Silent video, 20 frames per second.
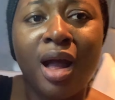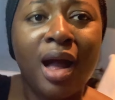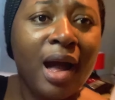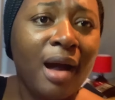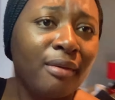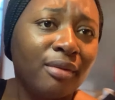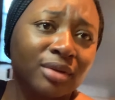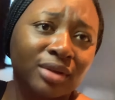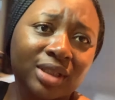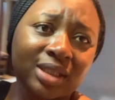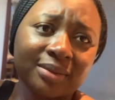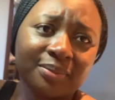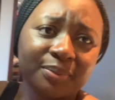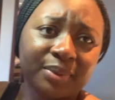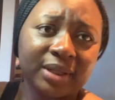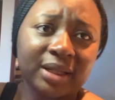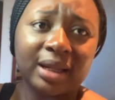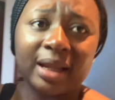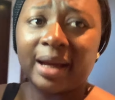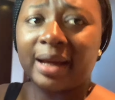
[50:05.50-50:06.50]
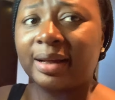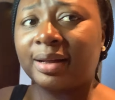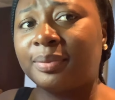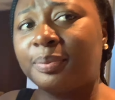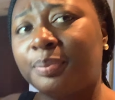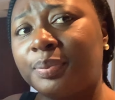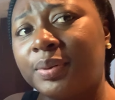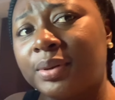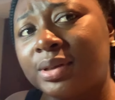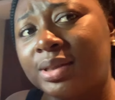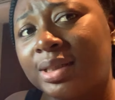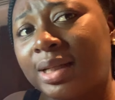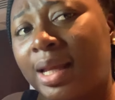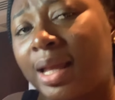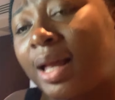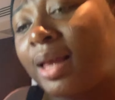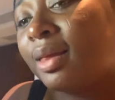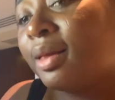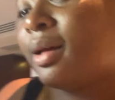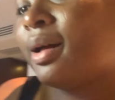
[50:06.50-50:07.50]
I want to be like put
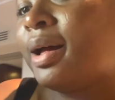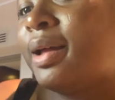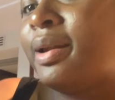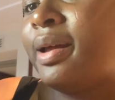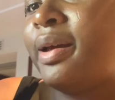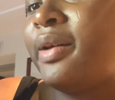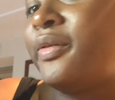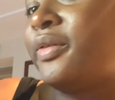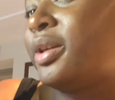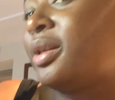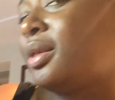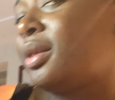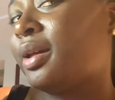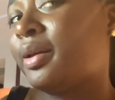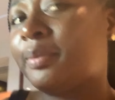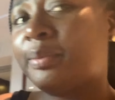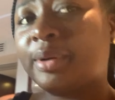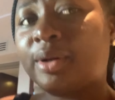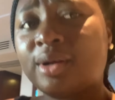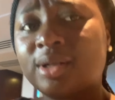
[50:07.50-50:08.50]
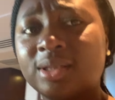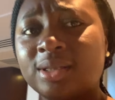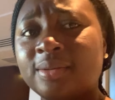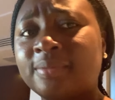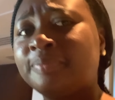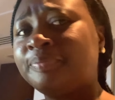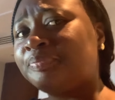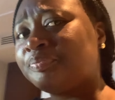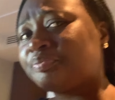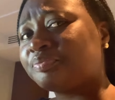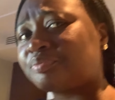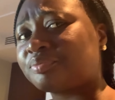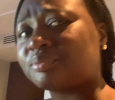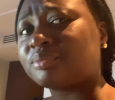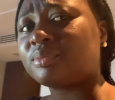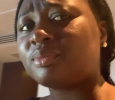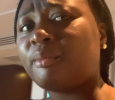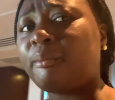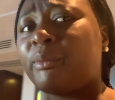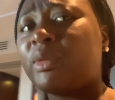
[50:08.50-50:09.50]
together and everything, because
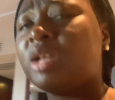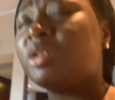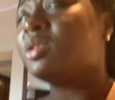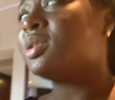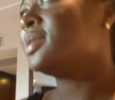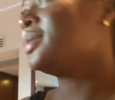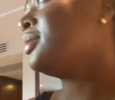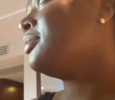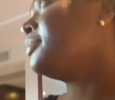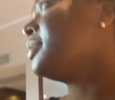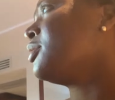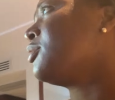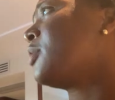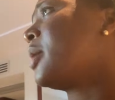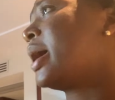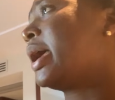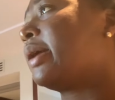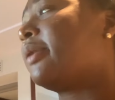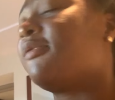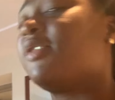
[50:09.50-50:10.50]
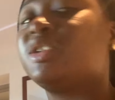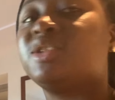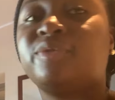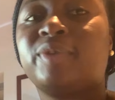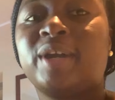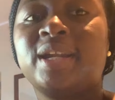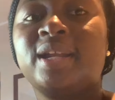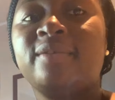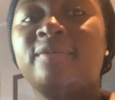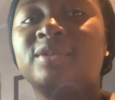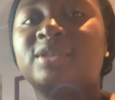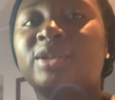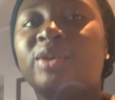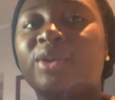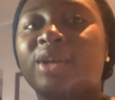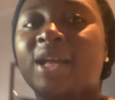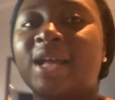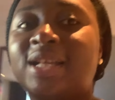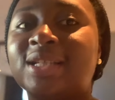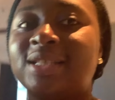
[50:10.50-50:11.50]
just tell me why. First of all, I didn't even tell you
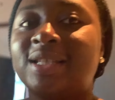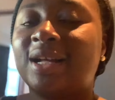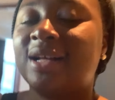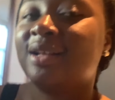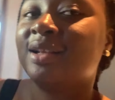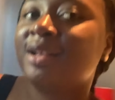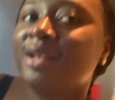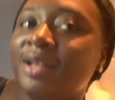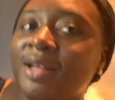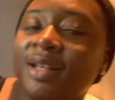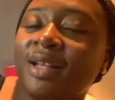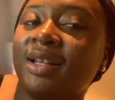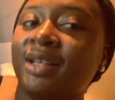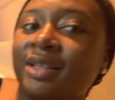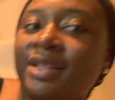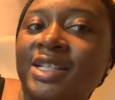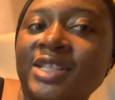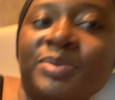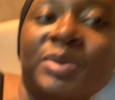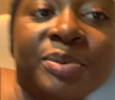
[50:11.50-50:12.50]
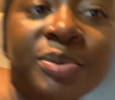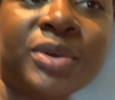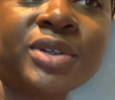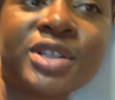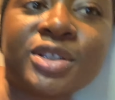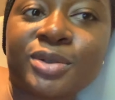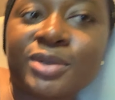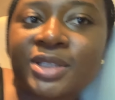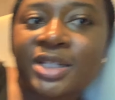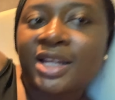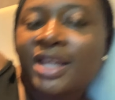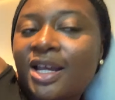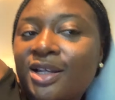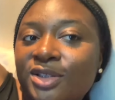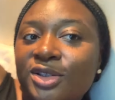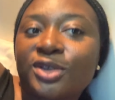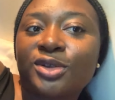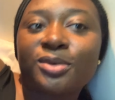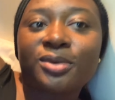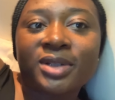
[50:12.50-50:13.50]
guys that these people in this hotel are
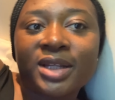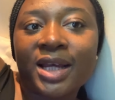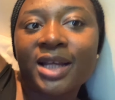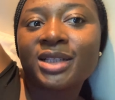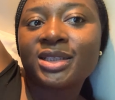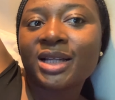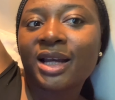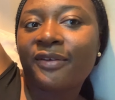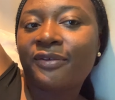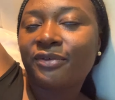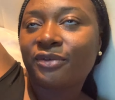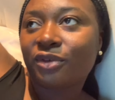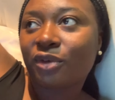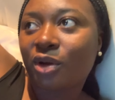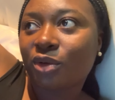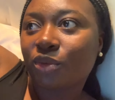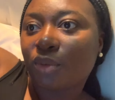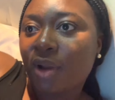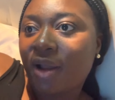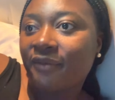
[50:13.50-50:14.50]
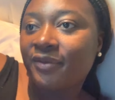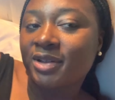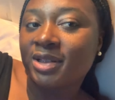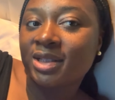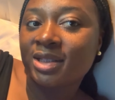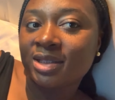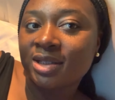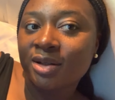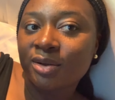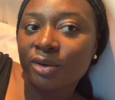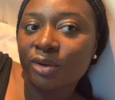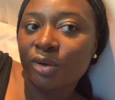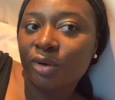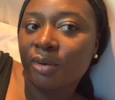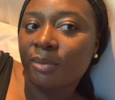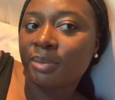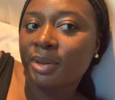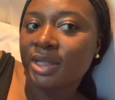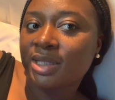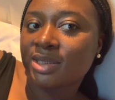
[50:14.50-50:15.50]
so nice. I don't have a single
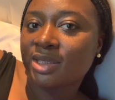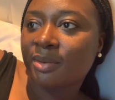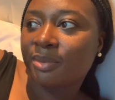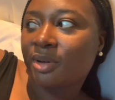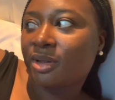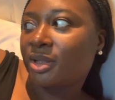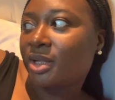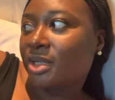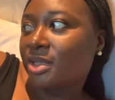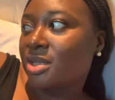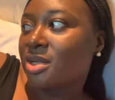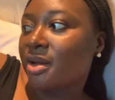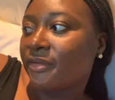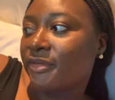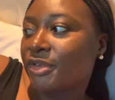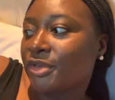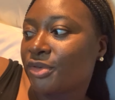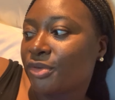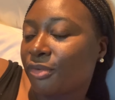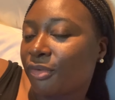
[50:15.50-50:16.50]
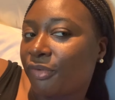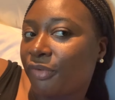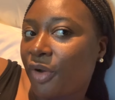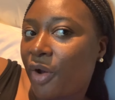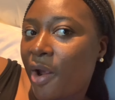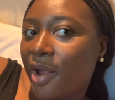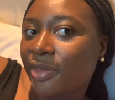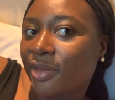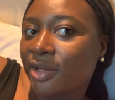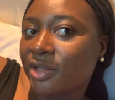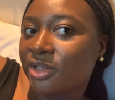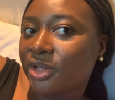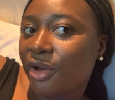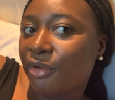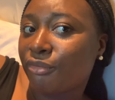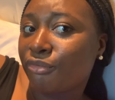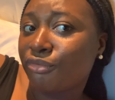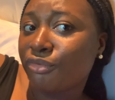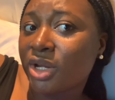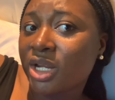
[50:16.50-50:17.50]
complaint about their service so far. I think they are
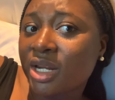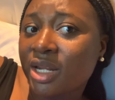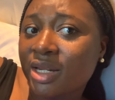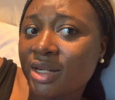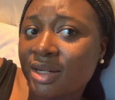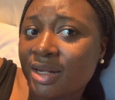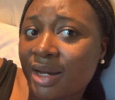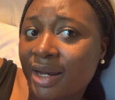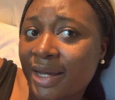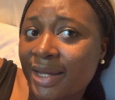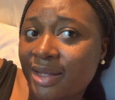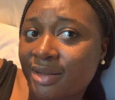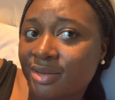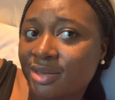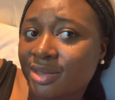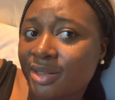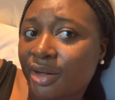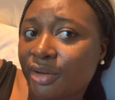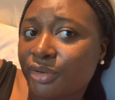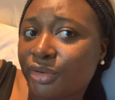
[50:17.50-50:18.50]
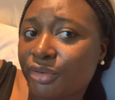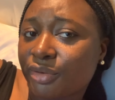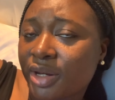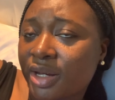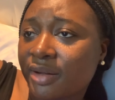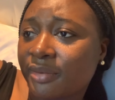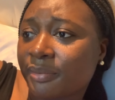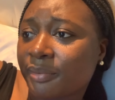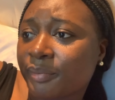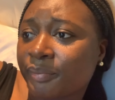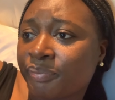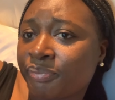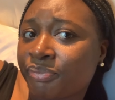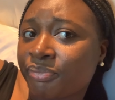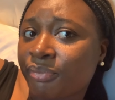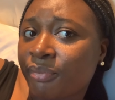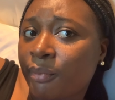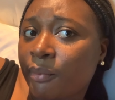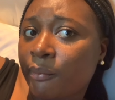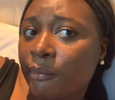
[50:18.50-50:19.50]
really nice, they are great
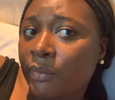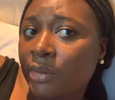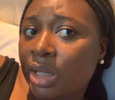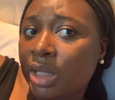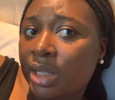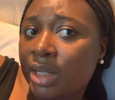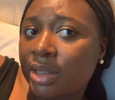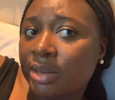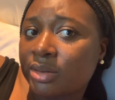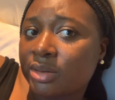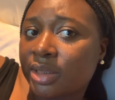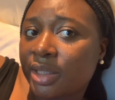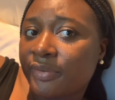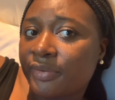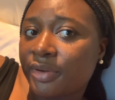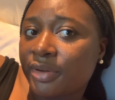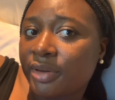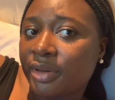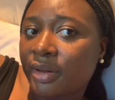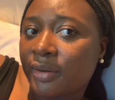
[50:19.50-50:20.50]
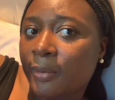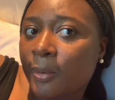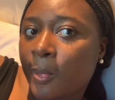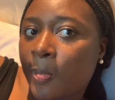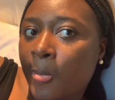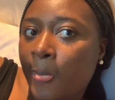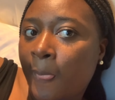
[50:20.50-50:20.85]
and everything.